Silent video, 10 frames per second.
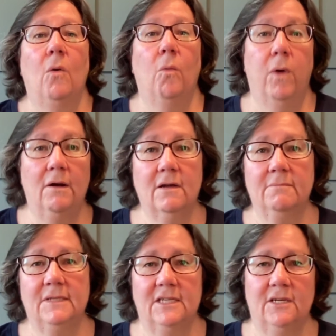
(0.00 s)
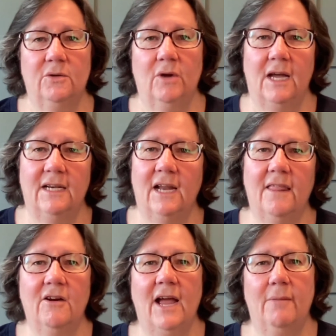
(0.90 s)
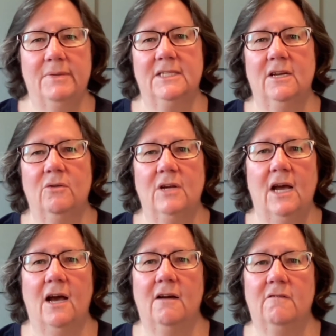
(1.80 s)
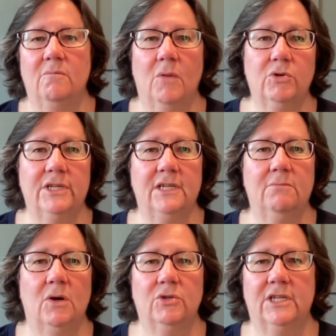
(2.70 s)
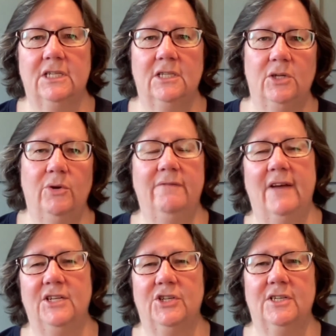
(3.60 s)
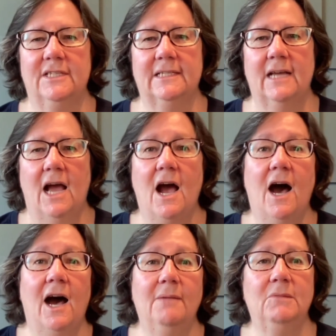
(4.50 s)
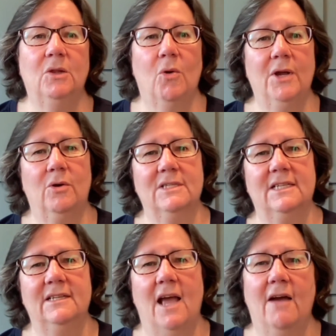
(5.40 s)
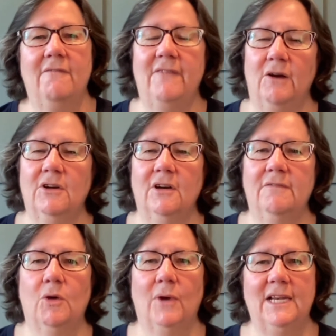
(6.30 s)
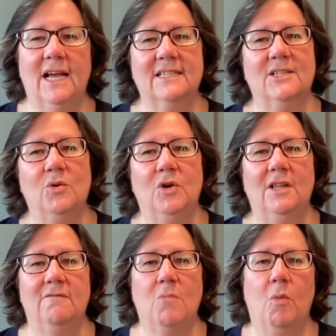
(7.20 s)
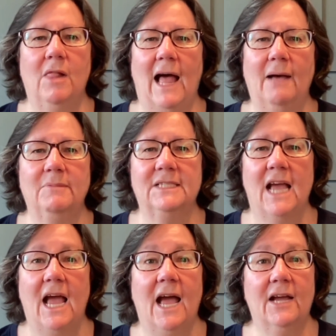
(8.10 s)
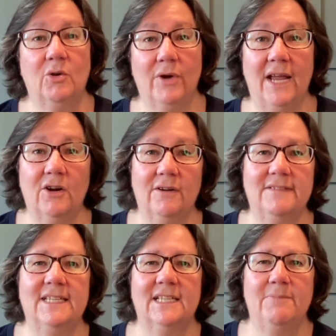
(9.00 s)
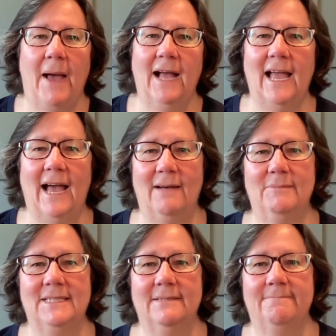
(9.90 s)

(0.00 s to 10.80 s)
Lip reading: Welcome to another episode of Motion in Motion New Adventures. I'm Lori Olson, founder of the Windex School of Mobile Apps and creator of Six Pack Apps.